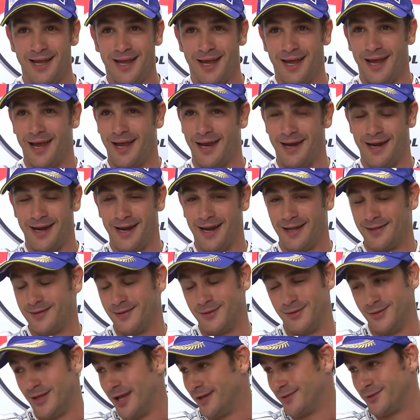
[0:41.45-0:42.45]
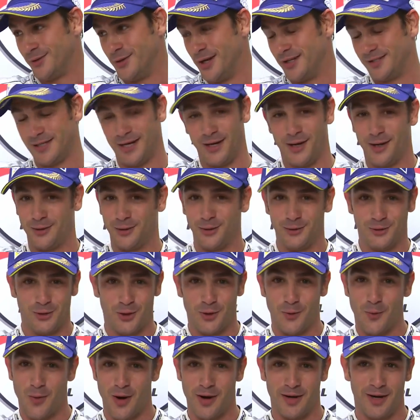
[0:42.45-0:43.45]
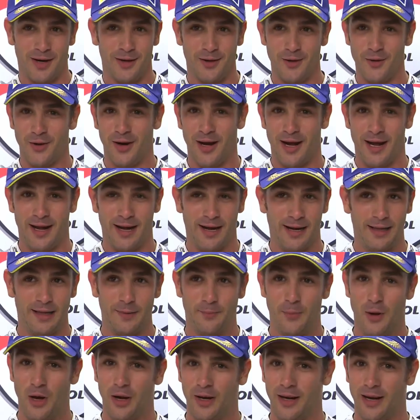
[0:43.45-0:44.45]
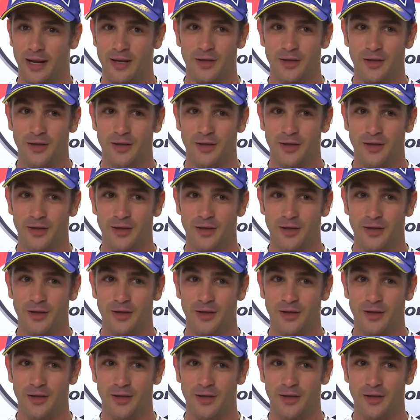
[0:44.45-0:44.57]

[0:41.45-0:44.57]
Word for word: And as, as soon as I got to turn one, I knew I had it in the pocket.